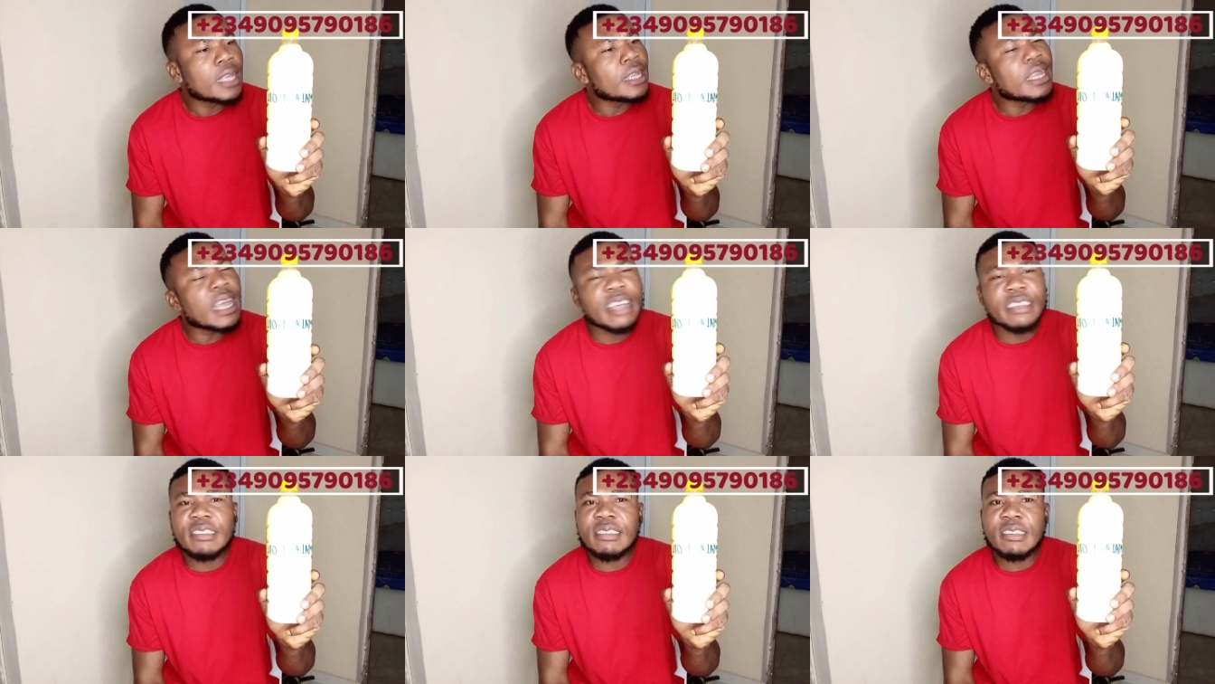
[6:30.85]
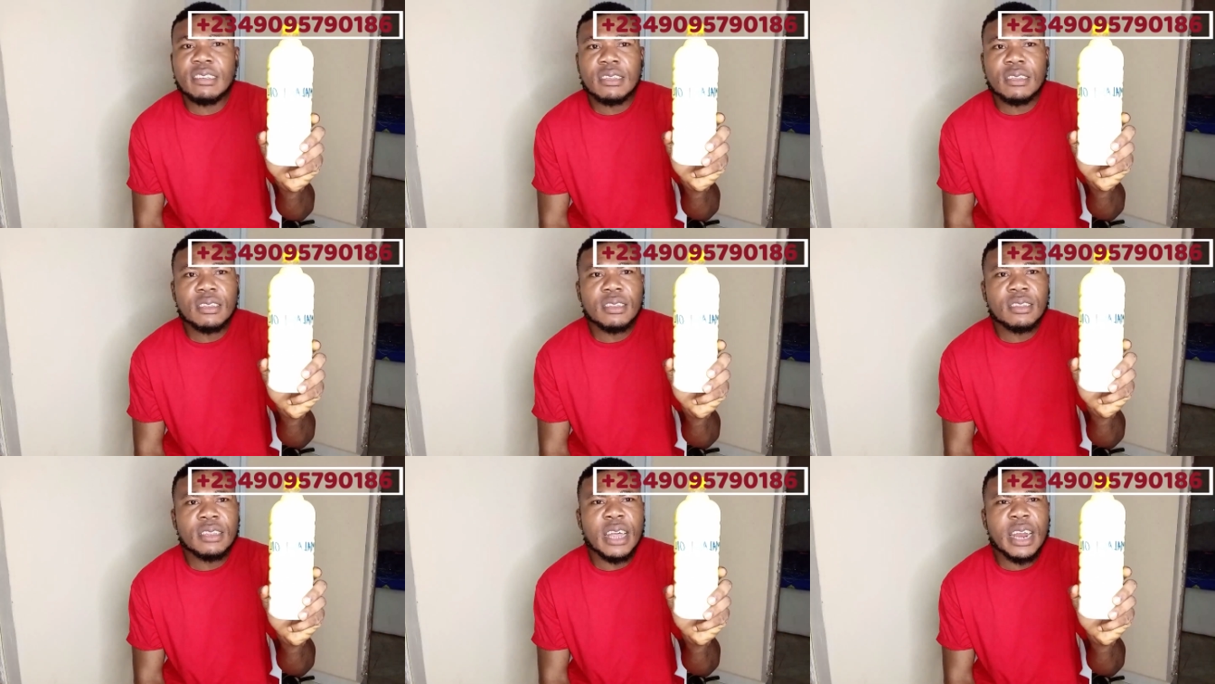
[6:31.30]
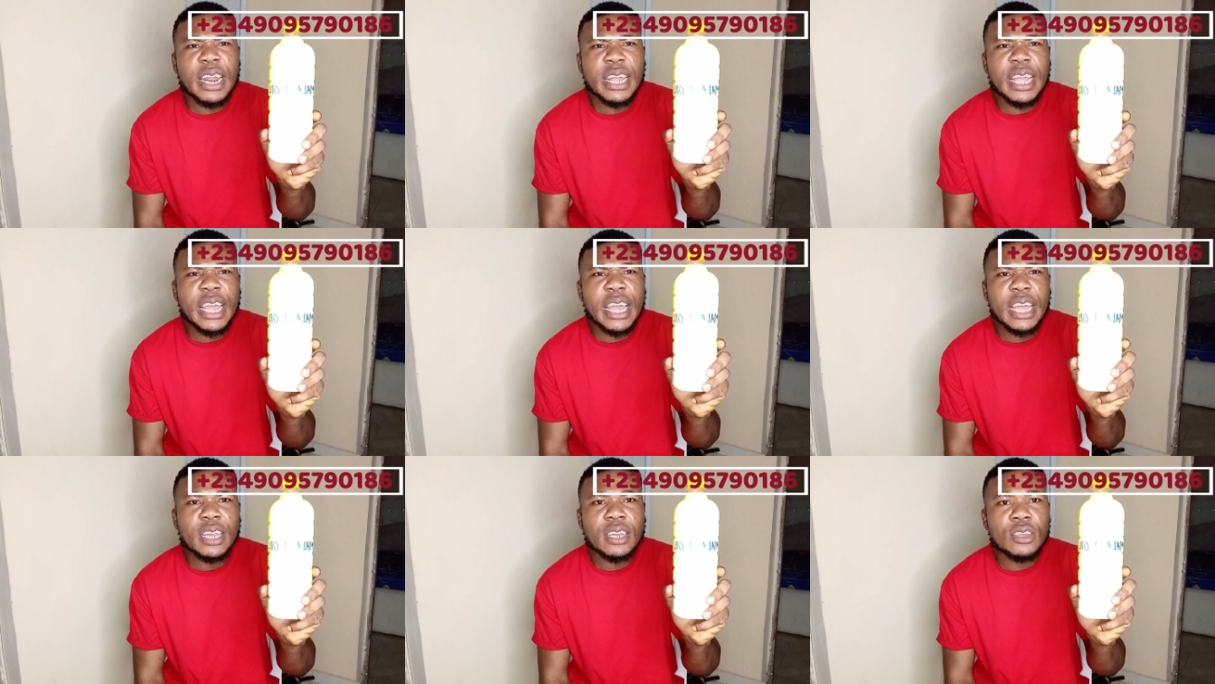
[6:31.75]
Yes.
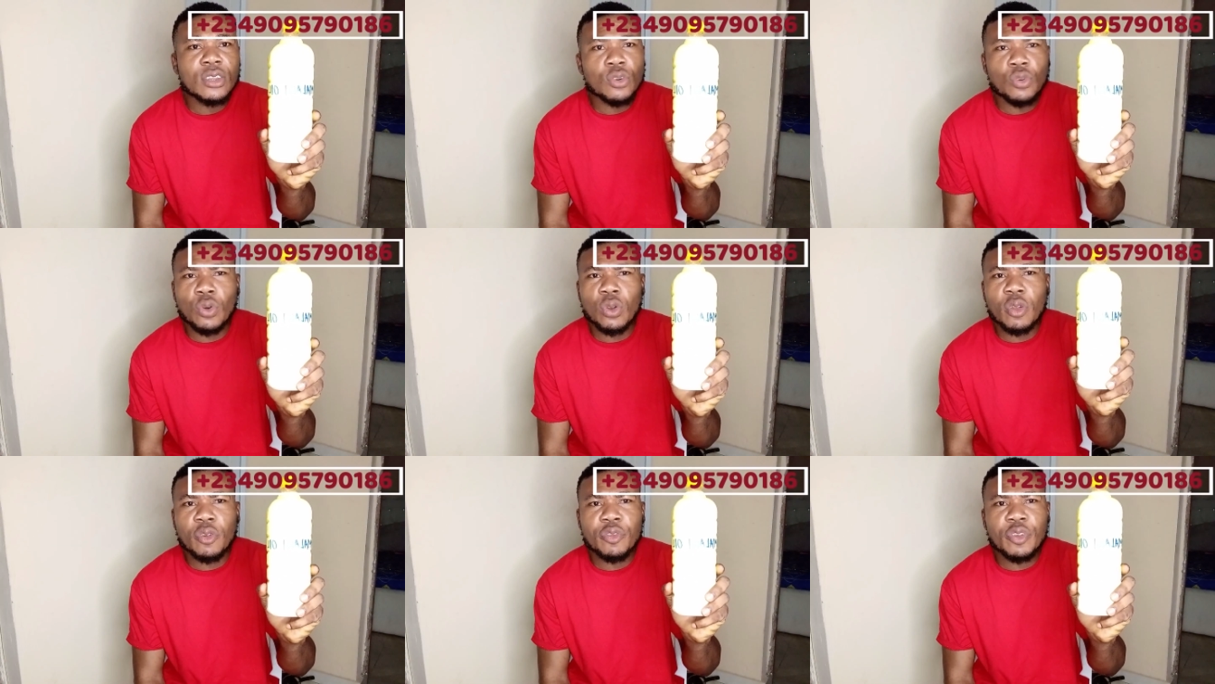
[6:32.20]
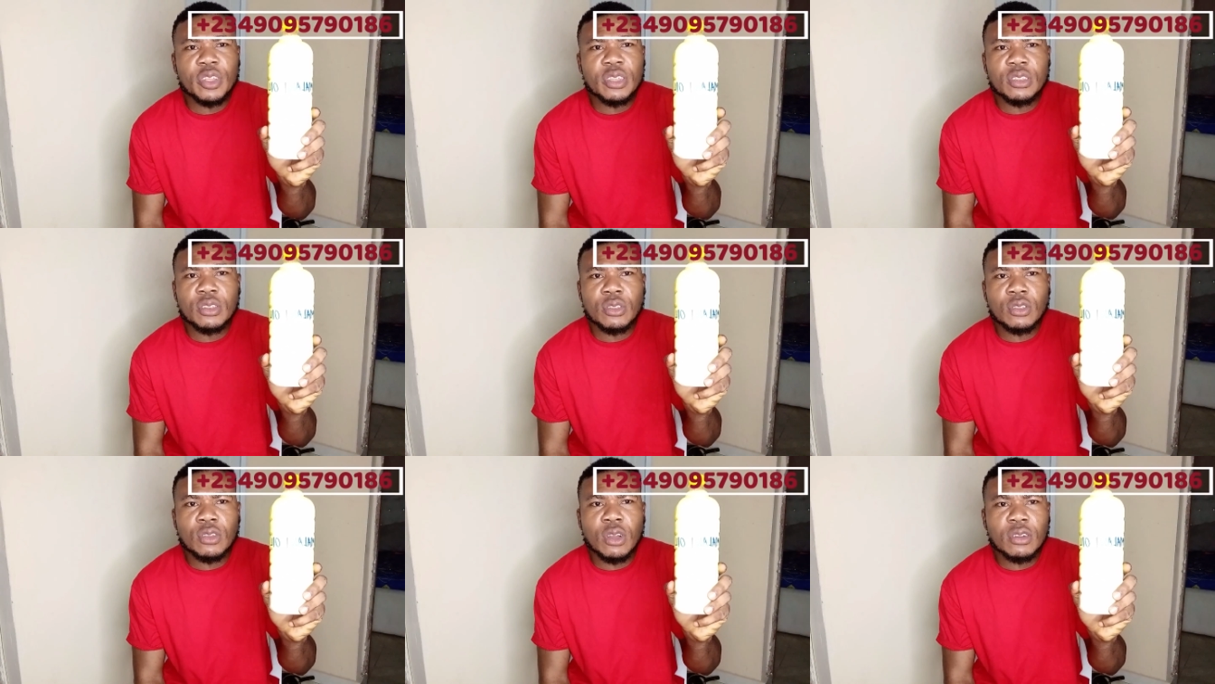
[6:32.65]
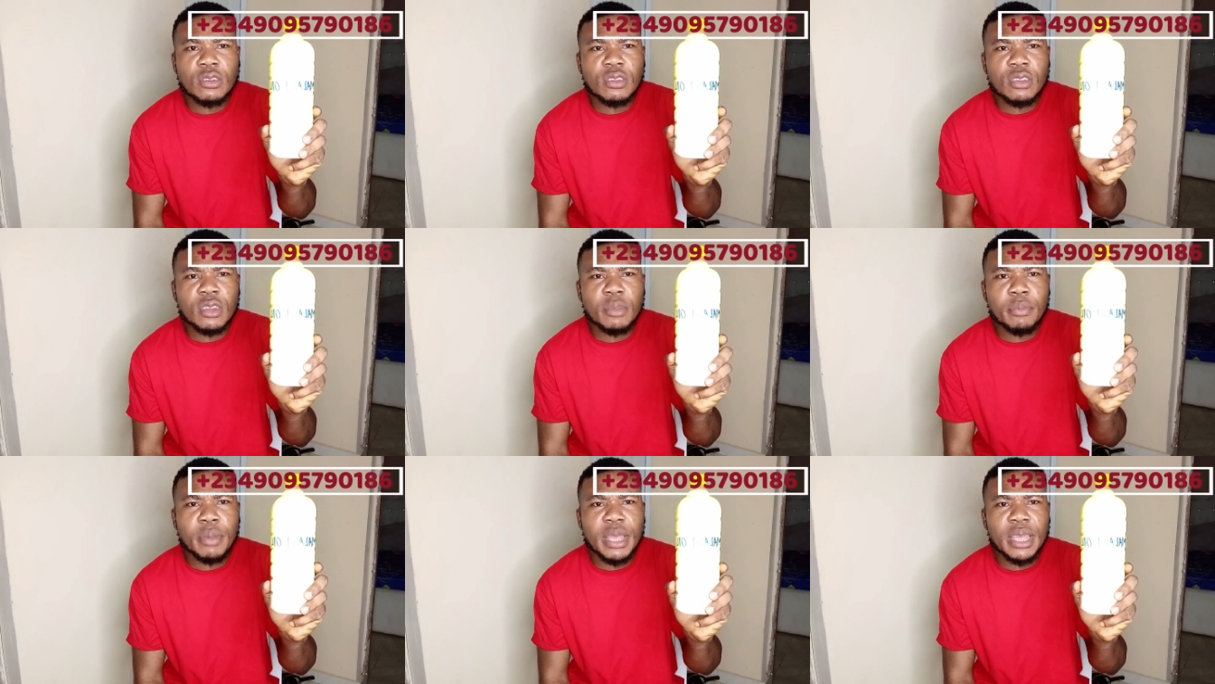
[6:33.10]
Then again, the whole of it
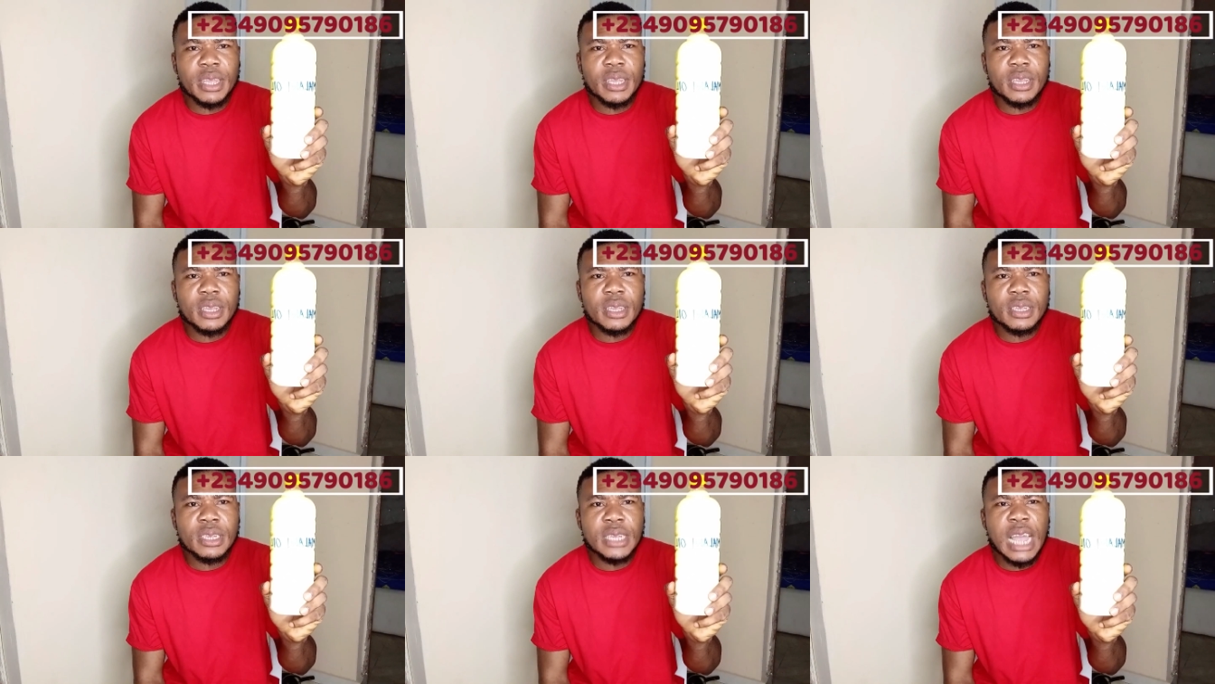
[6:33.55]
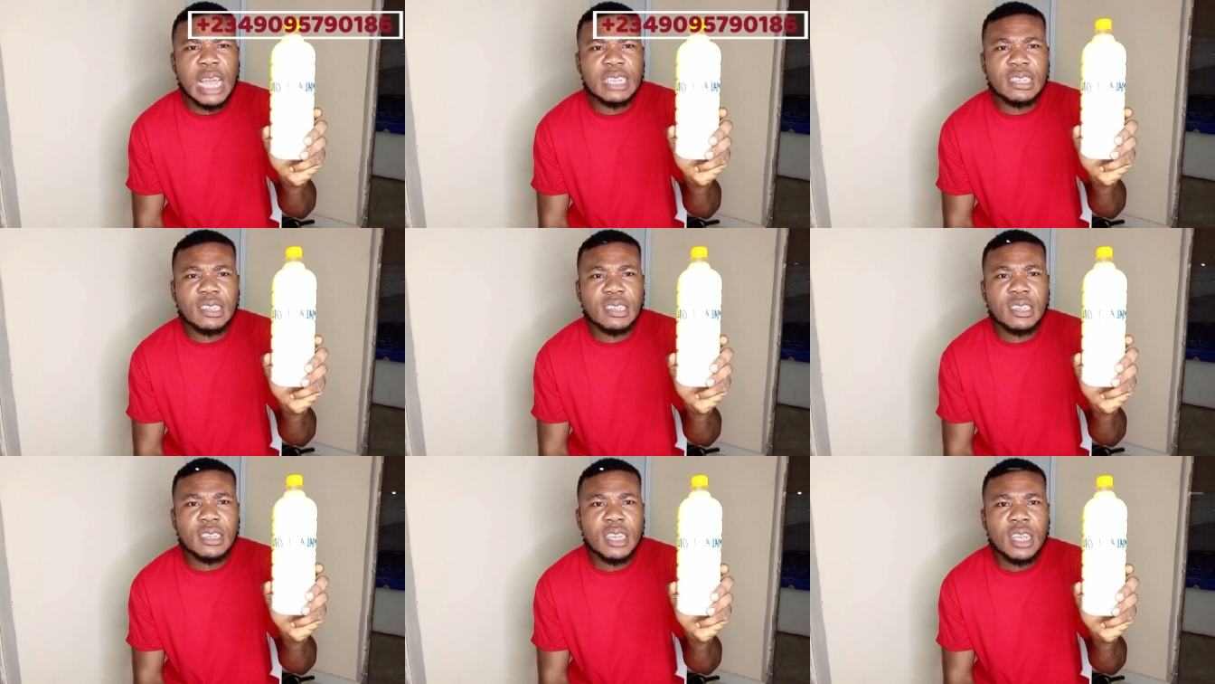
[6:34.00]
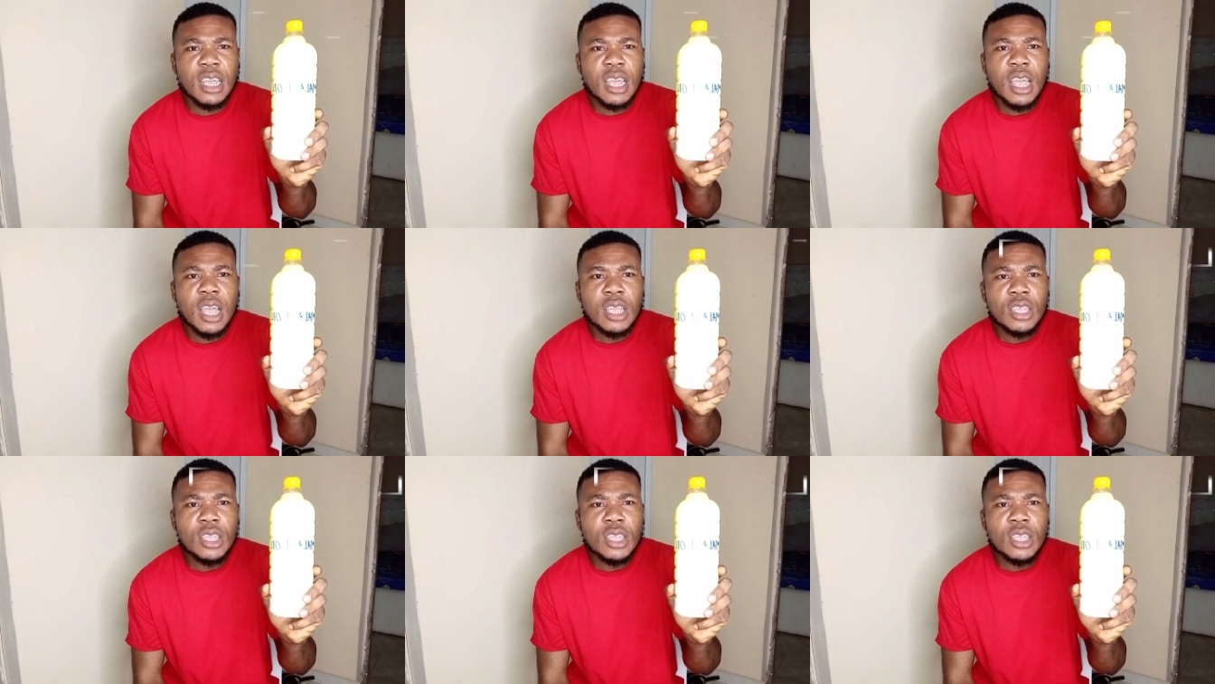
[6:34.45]
turned to the make. Yes.